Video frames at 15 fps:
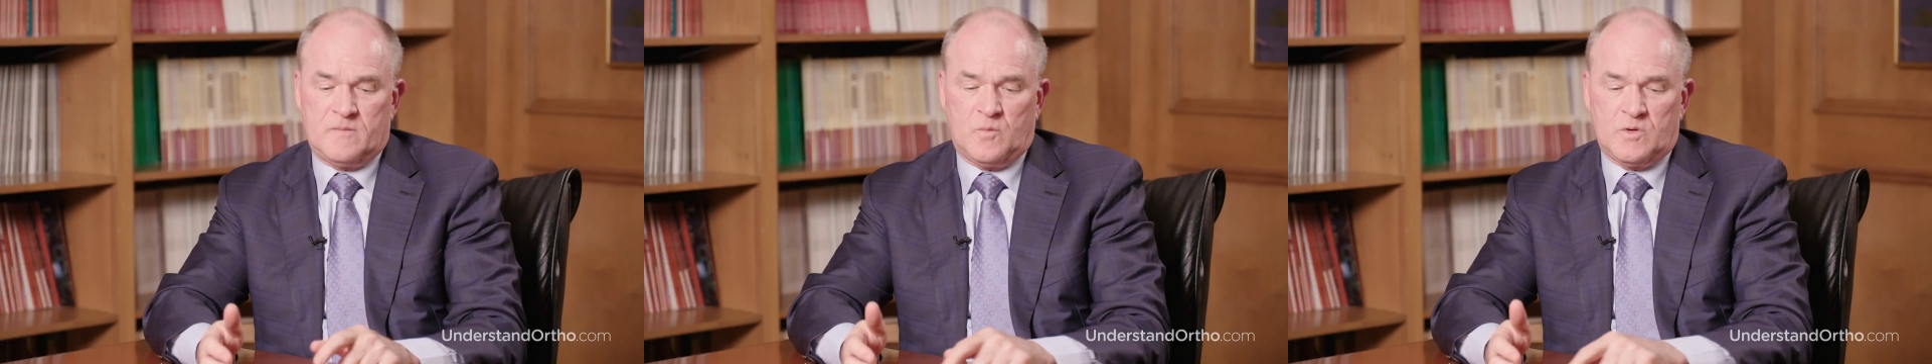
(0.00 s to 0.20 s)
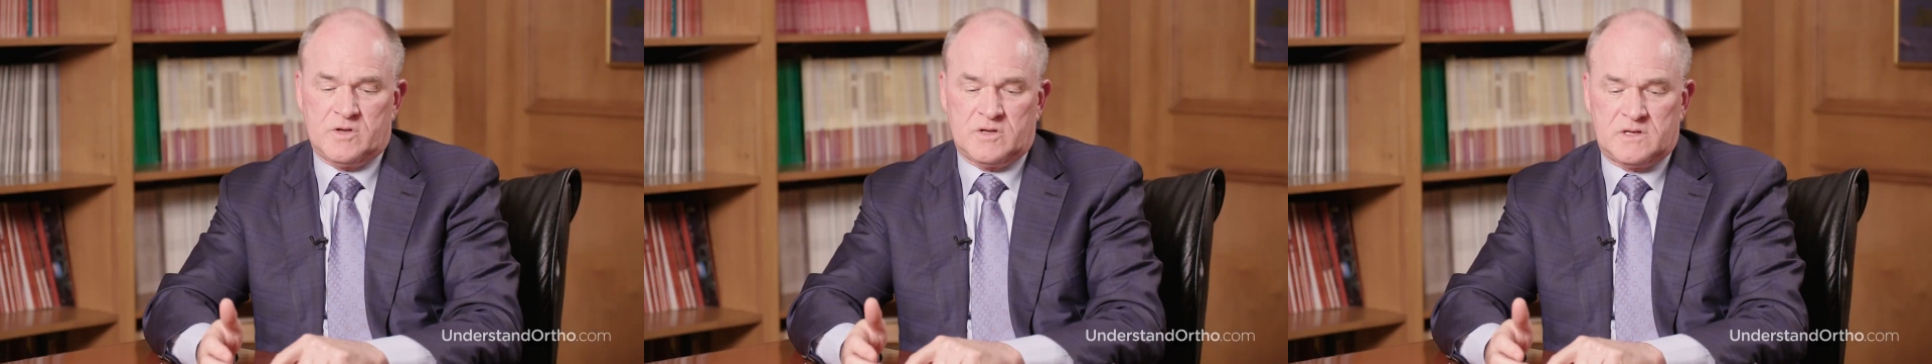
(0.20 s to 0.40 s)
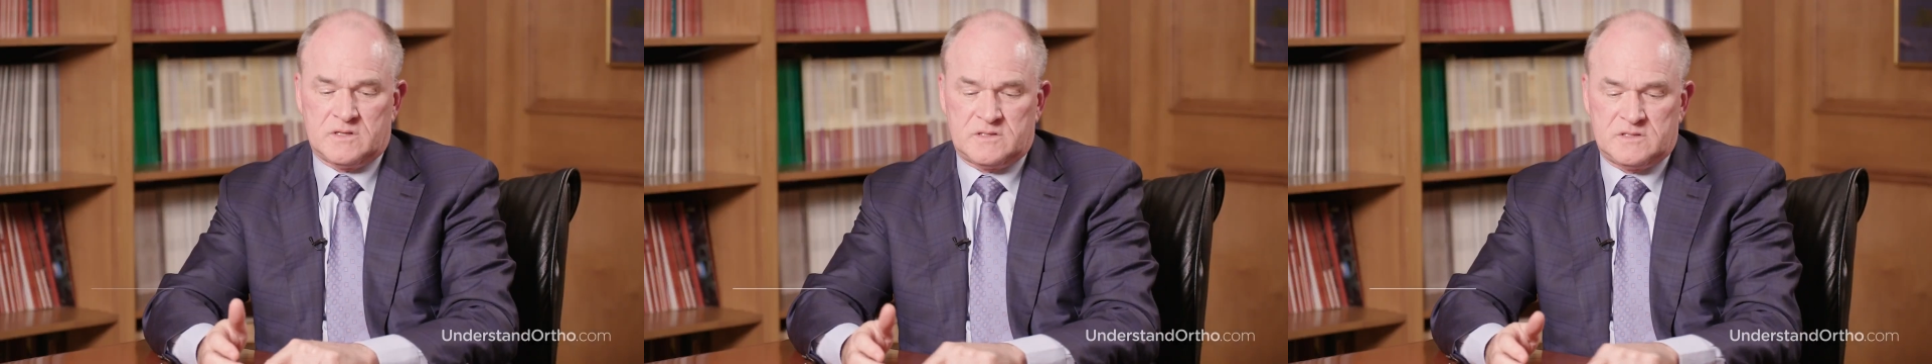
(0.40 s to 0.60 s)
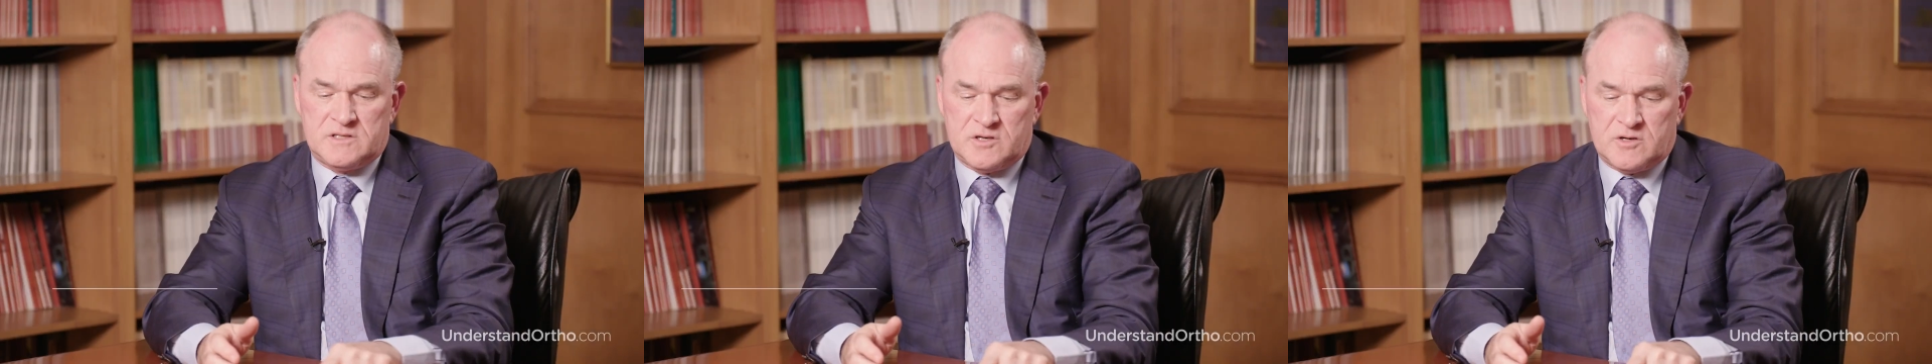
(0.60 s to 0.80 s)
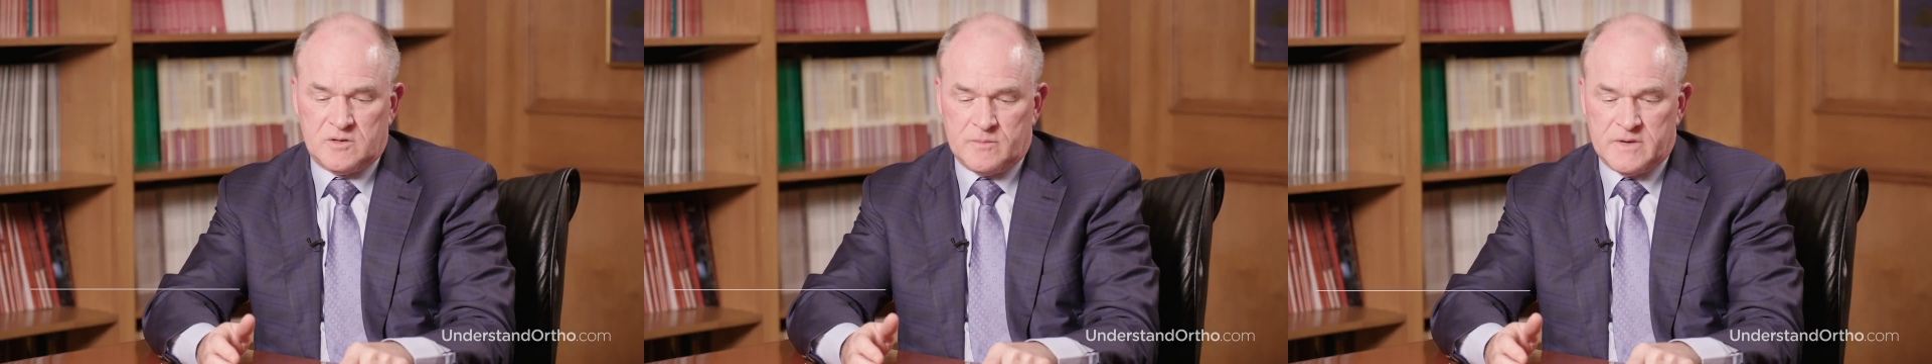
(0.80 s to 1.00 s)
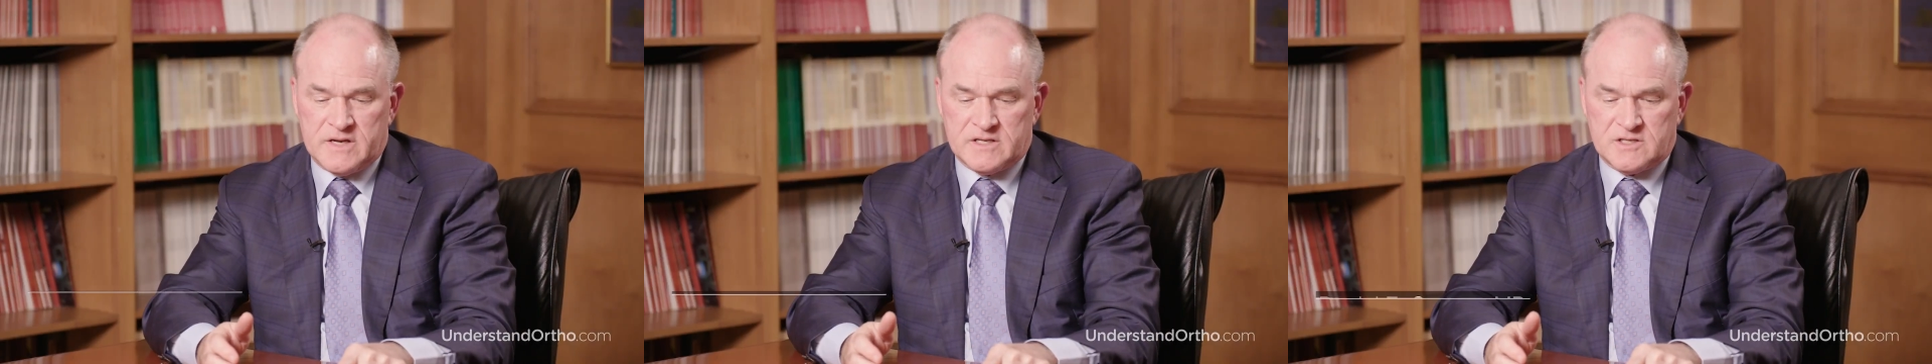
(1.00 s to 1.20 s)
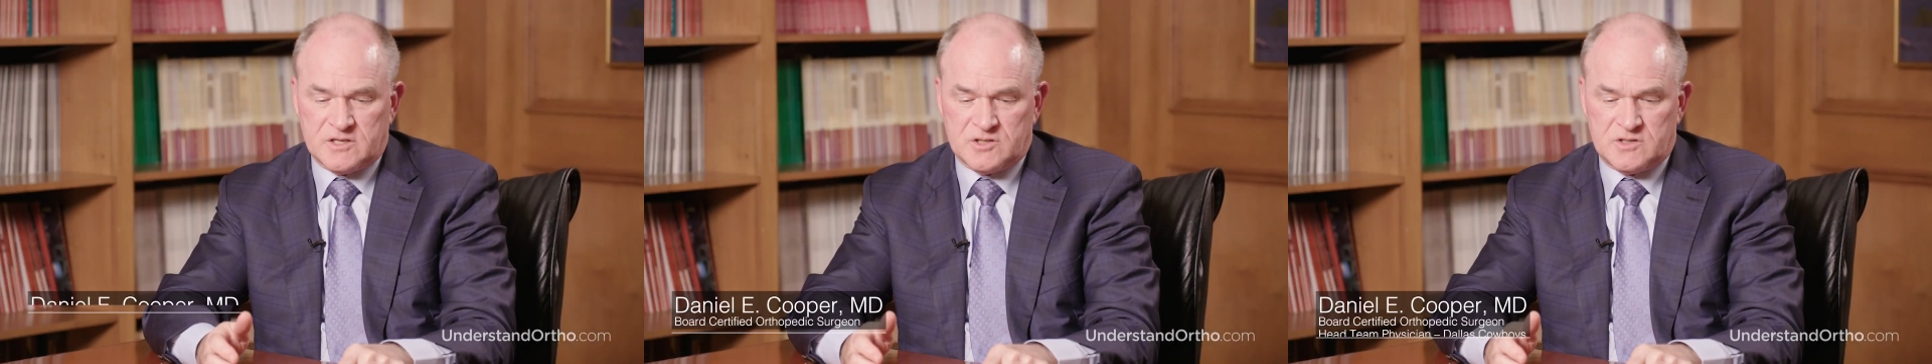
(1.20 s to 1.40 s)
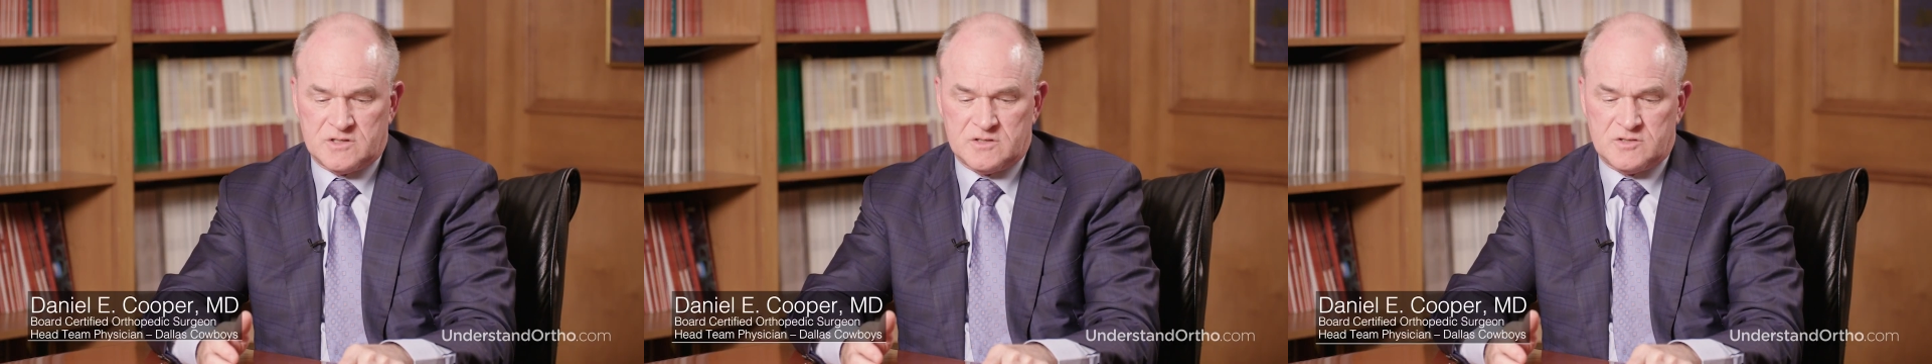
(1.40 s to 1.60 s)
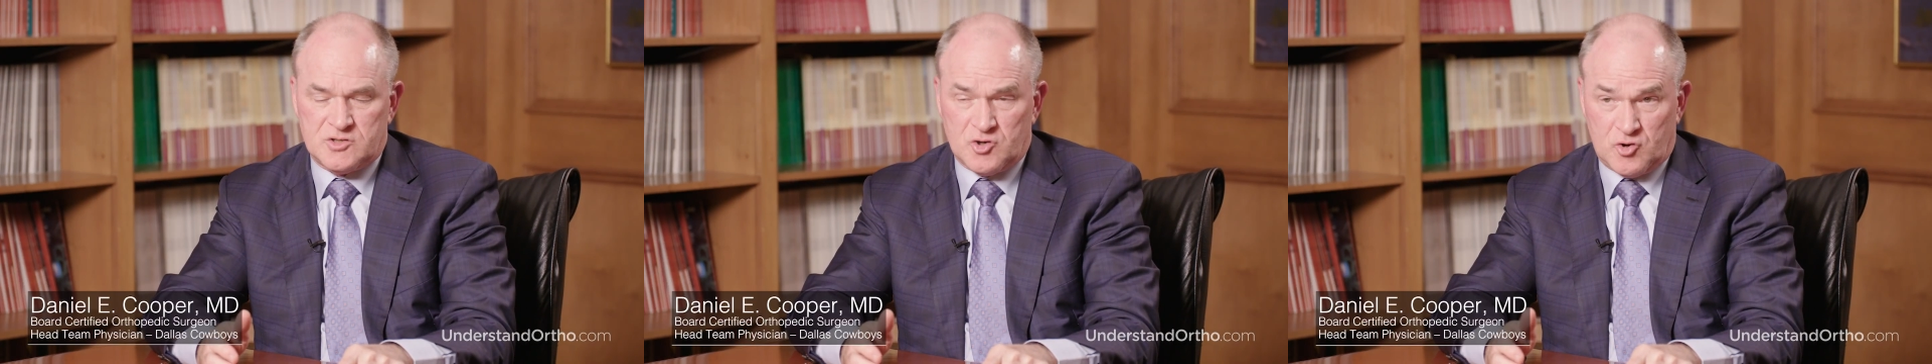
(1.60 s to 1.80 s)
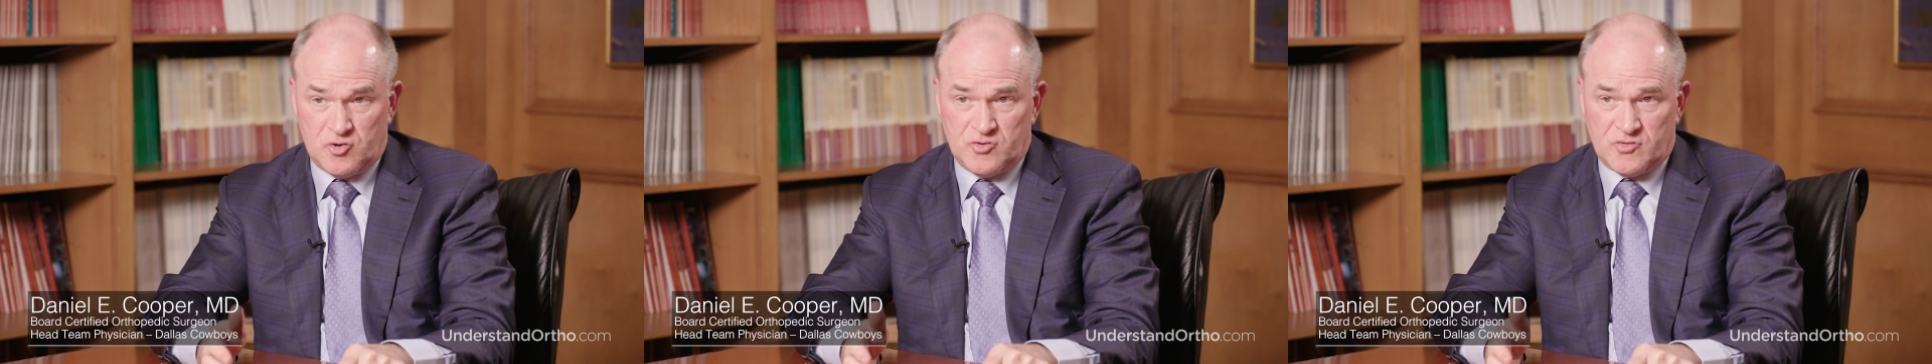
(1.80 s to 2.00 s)
when you consider meniscus
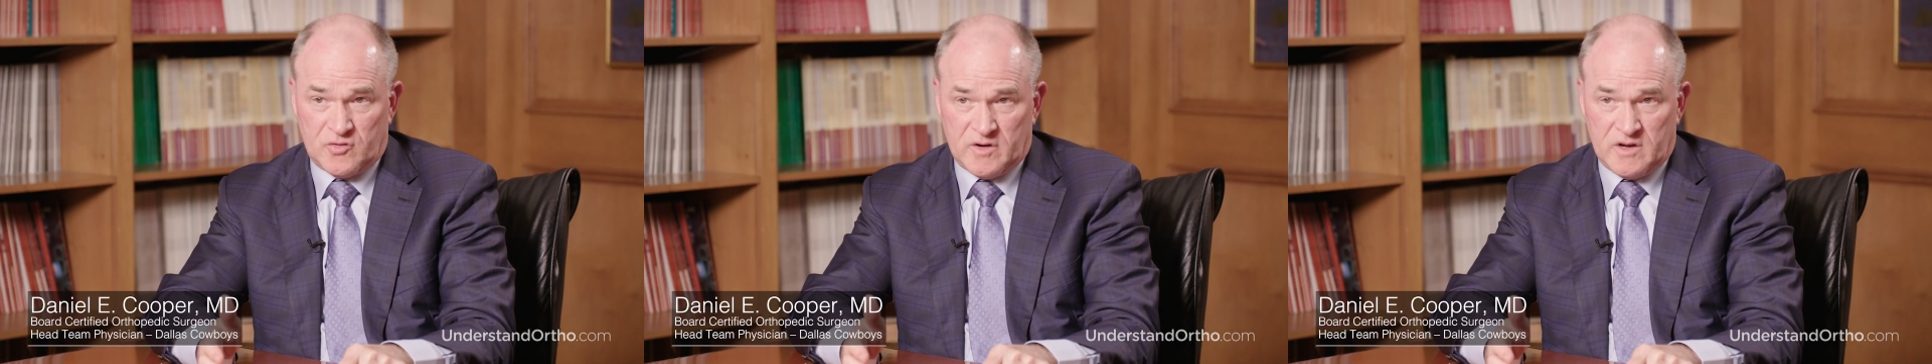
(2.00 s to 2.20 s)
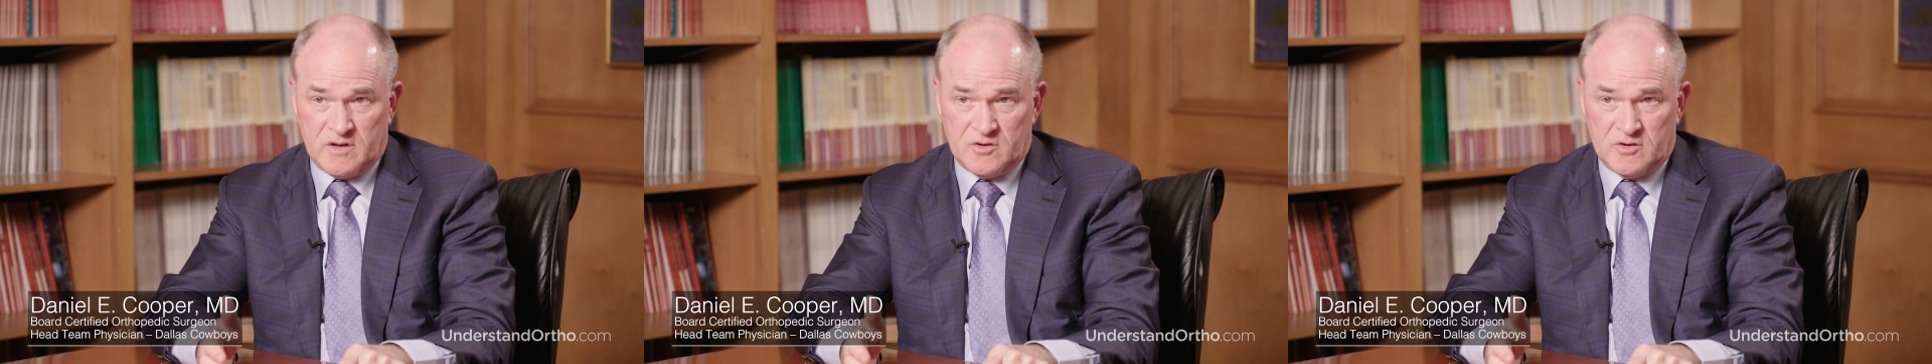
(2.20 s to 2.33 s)
surgery,